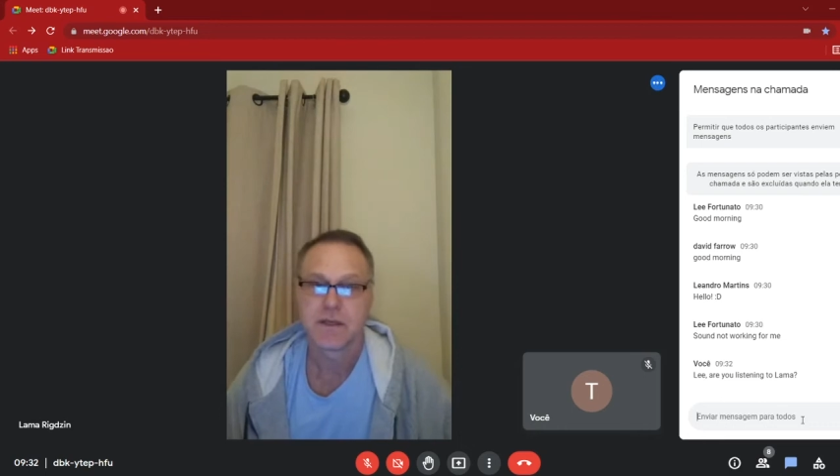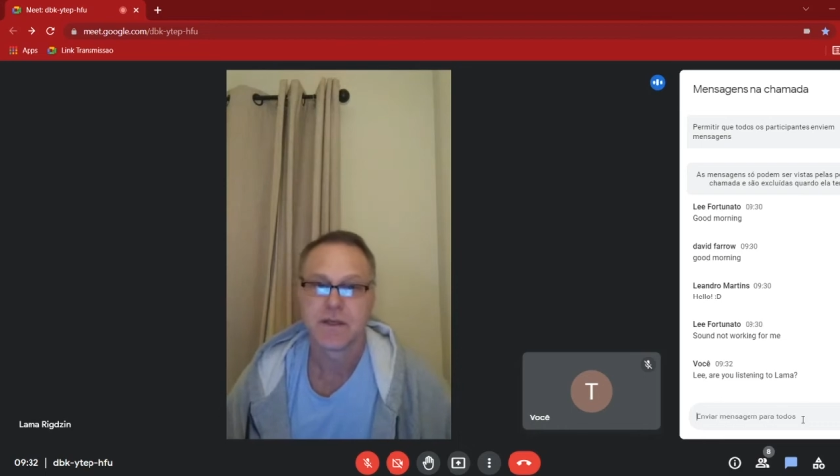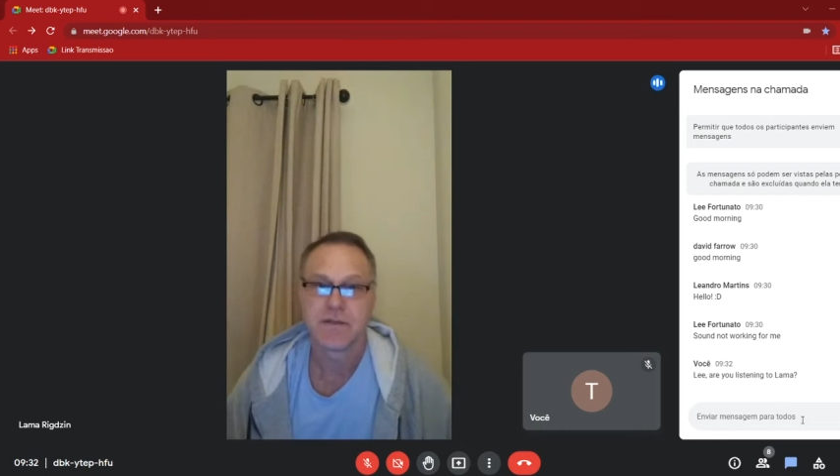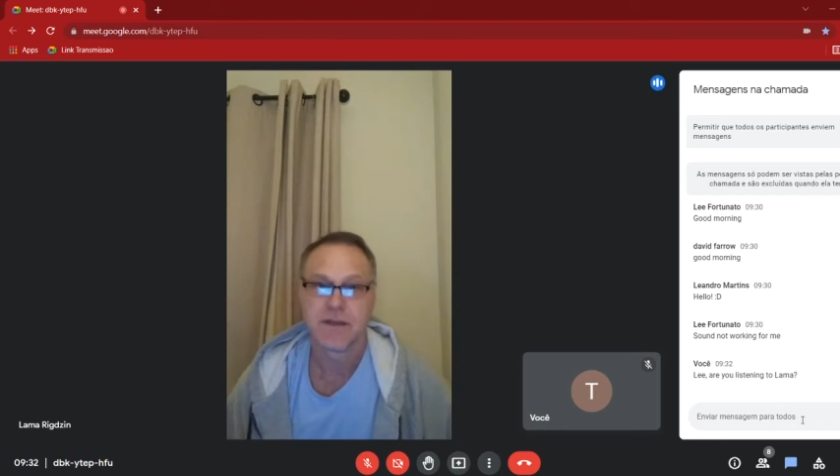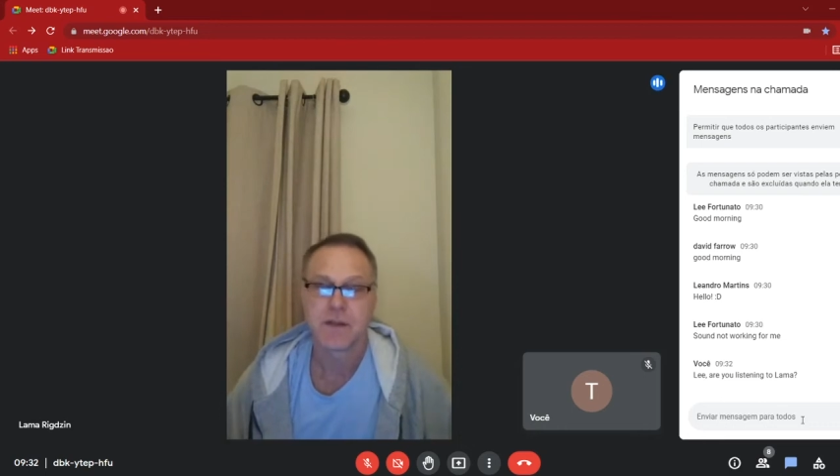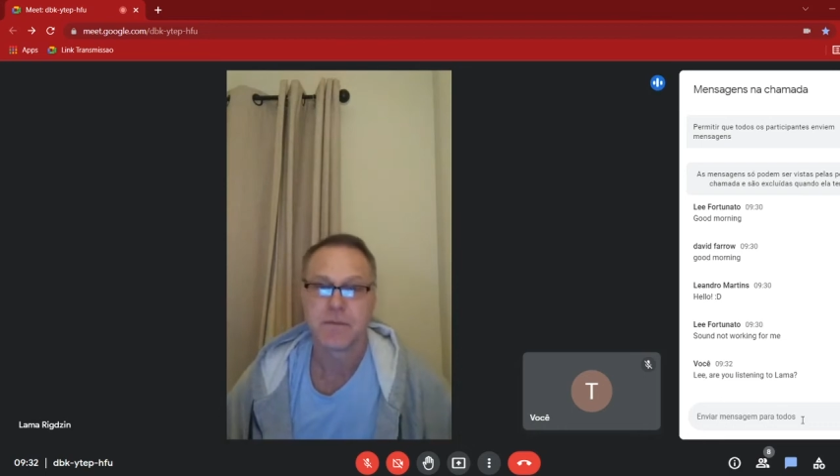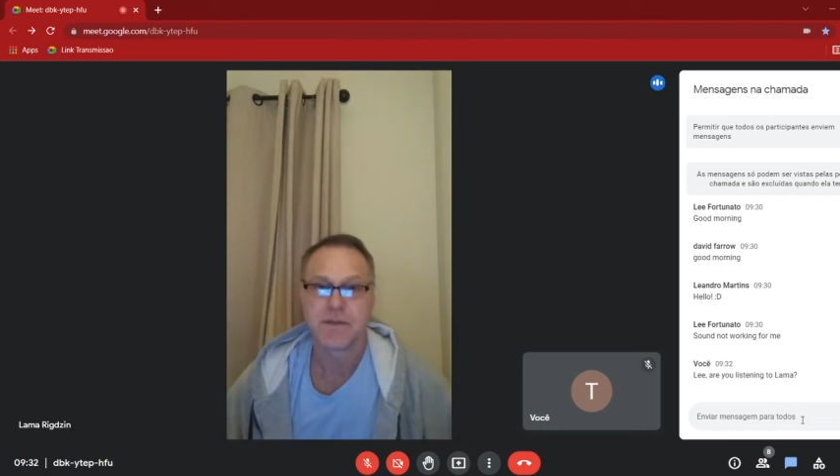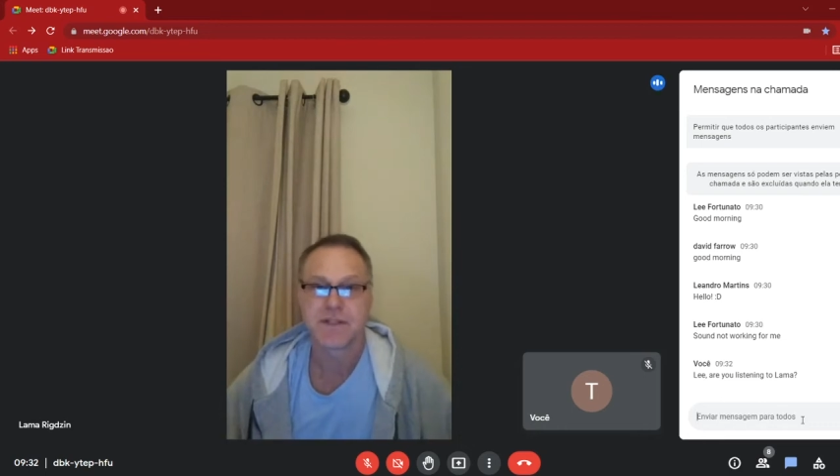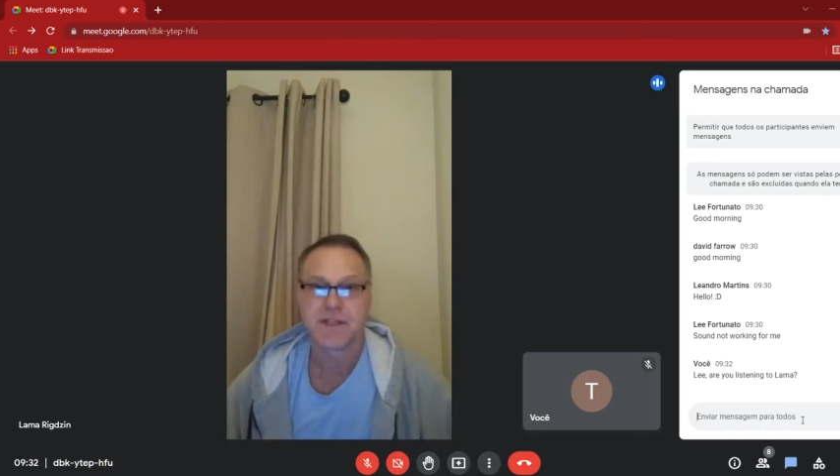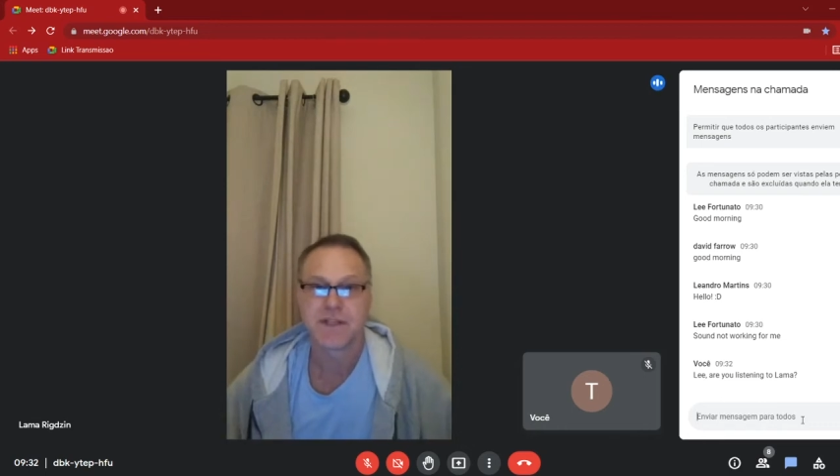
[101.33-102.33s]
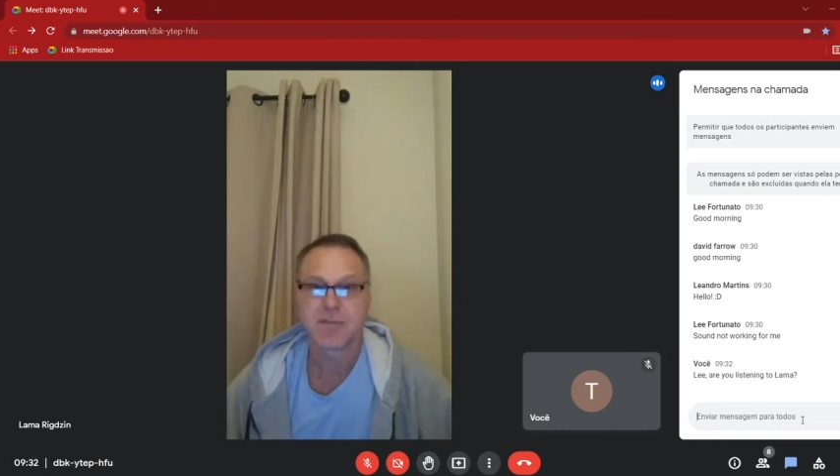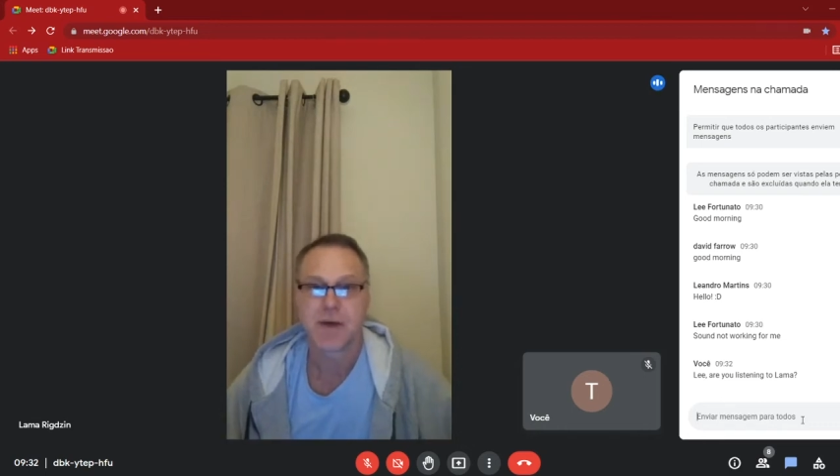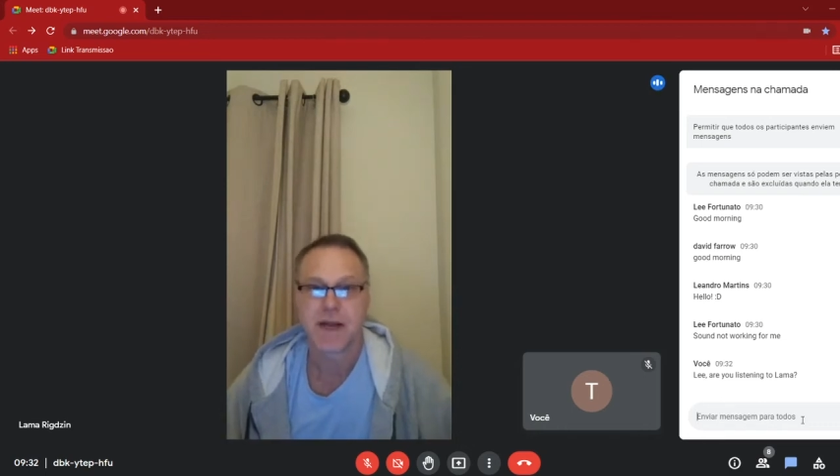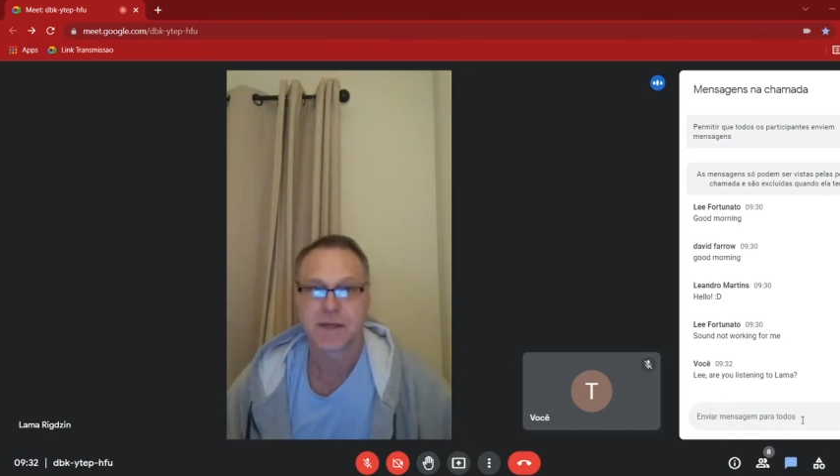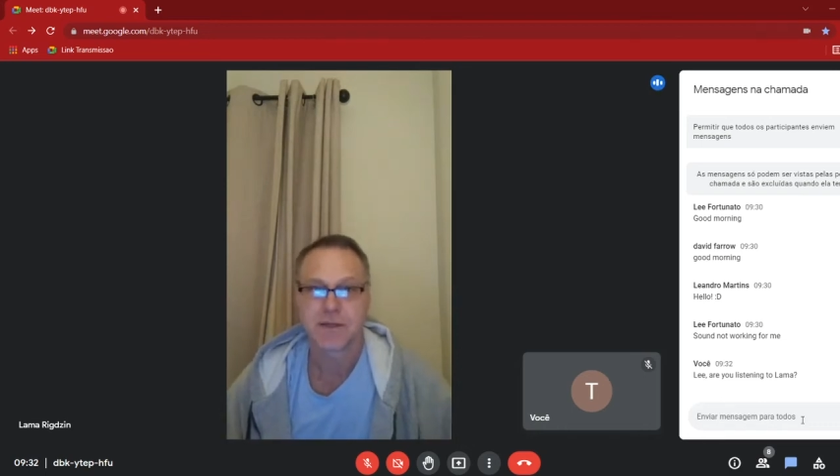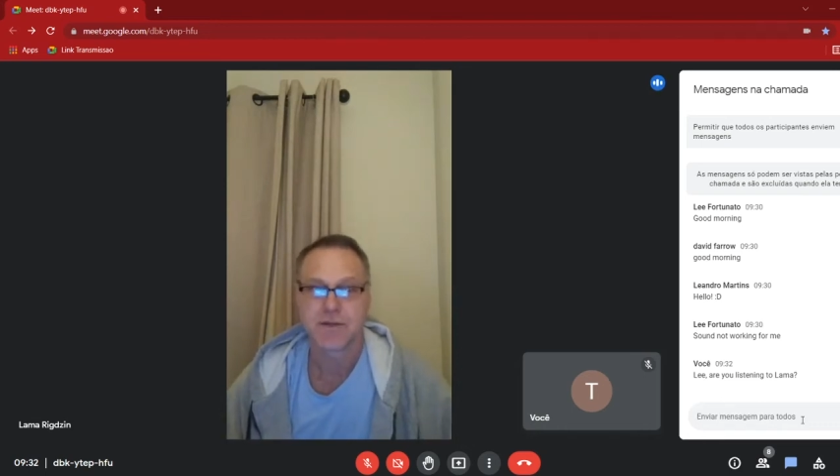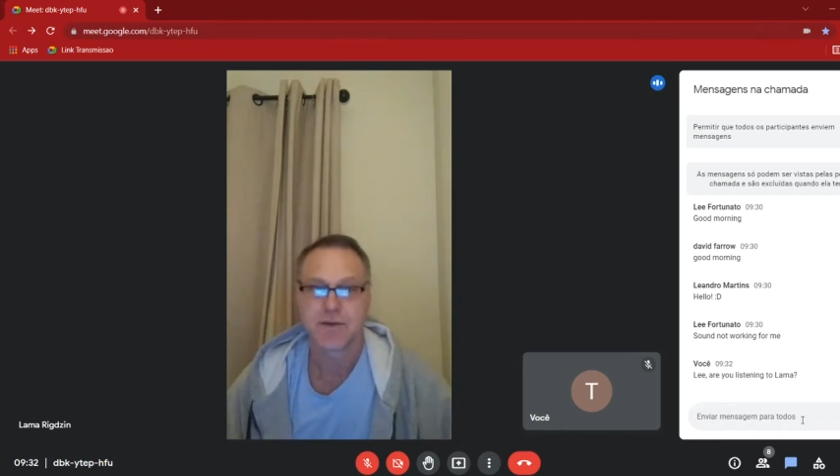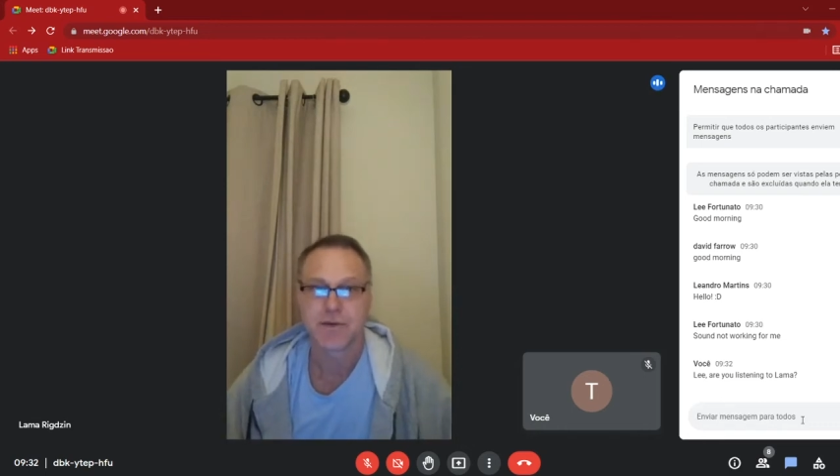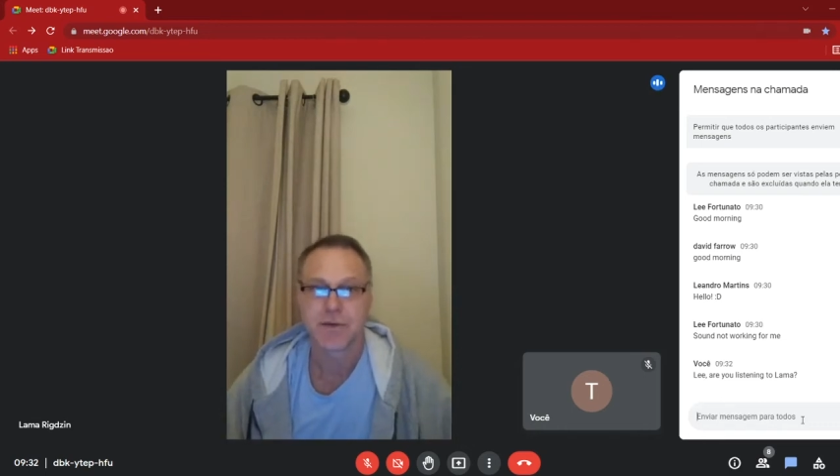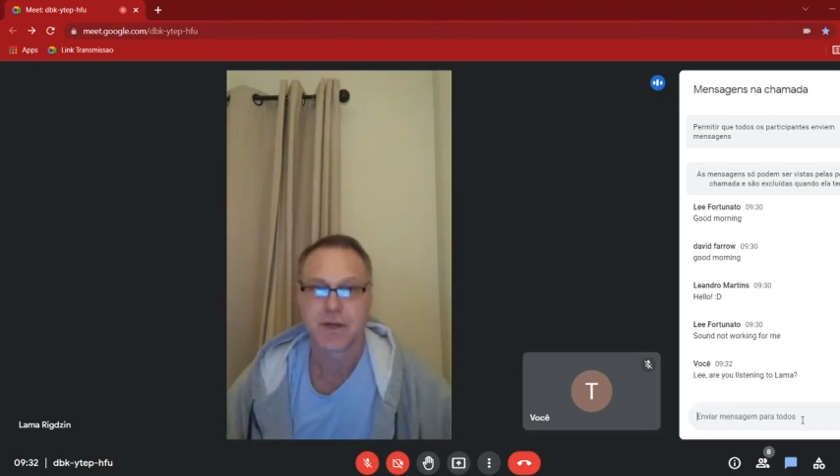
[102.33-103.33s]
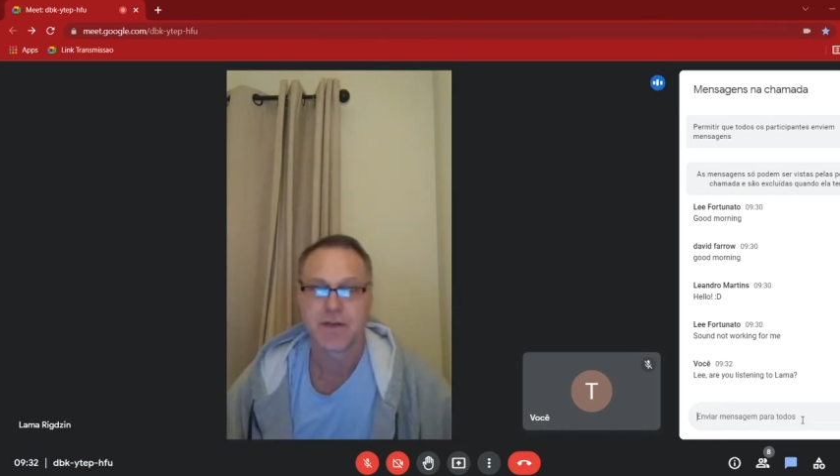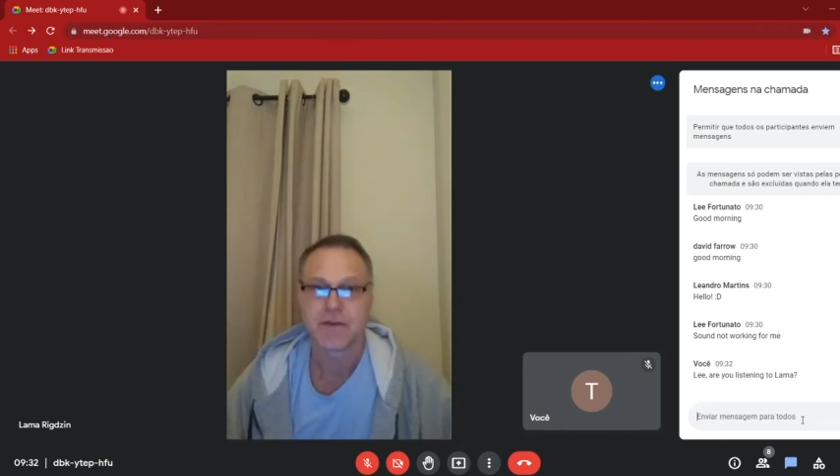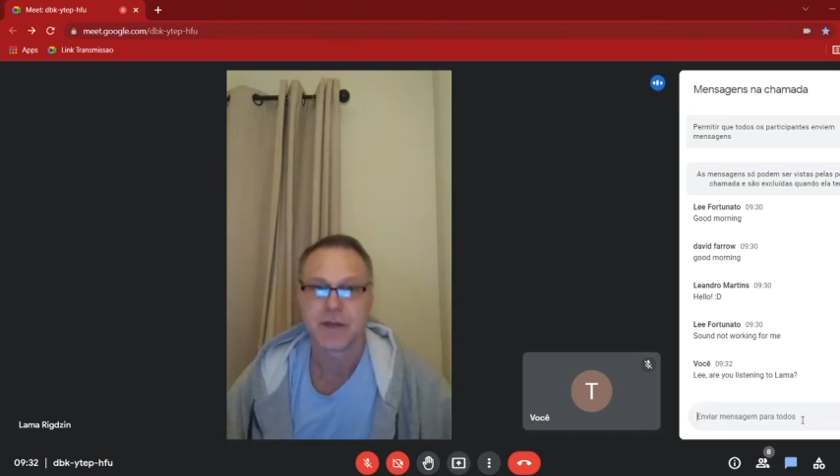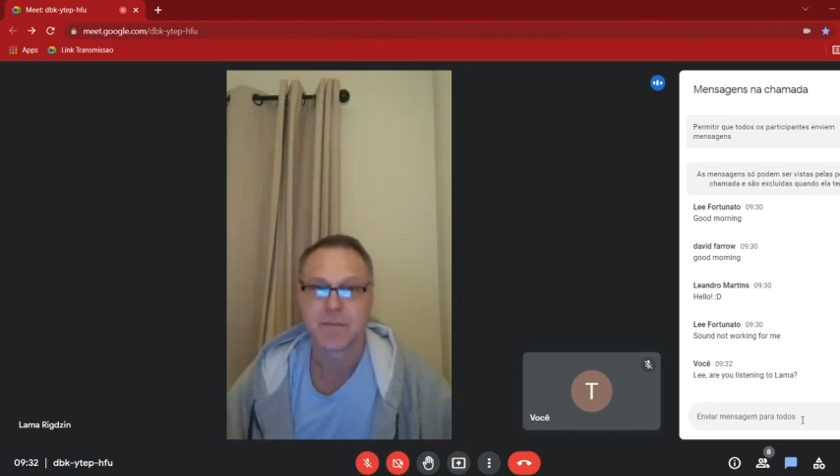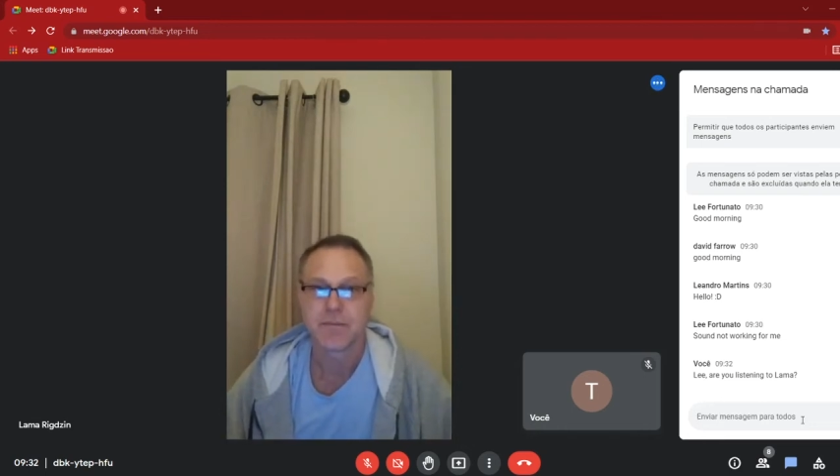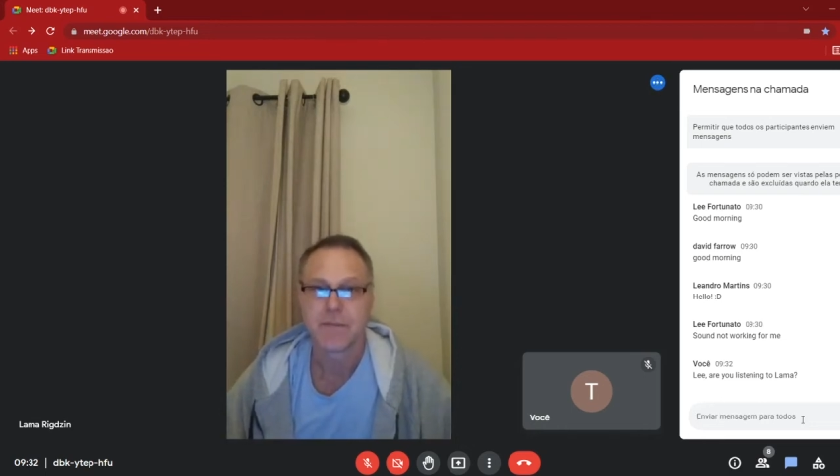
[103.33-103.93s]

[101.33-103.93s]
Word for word: development stage practice during your lifetime.